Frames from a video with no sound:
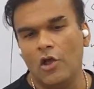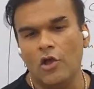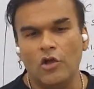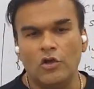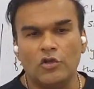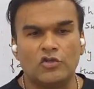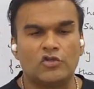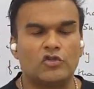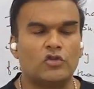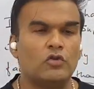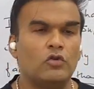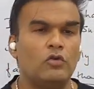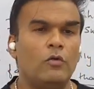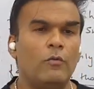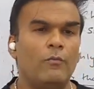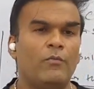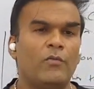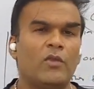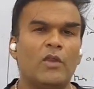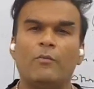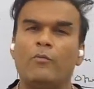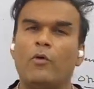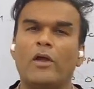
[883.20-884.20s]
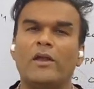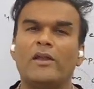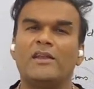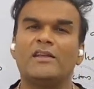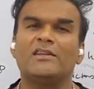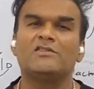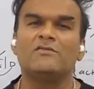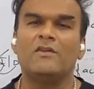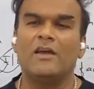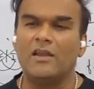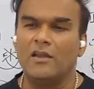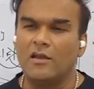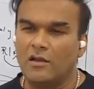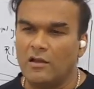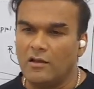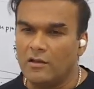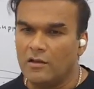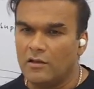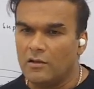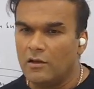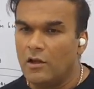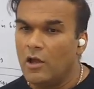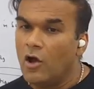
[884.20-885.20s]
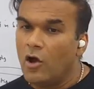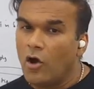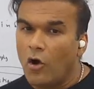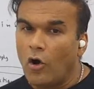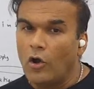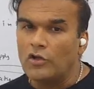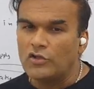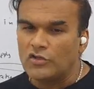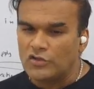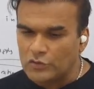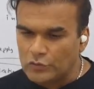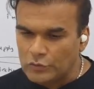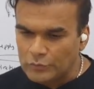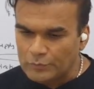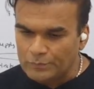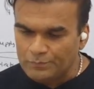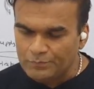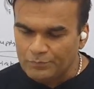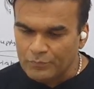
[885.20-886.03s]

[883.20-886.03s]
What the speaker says: So the point is very clear. Also,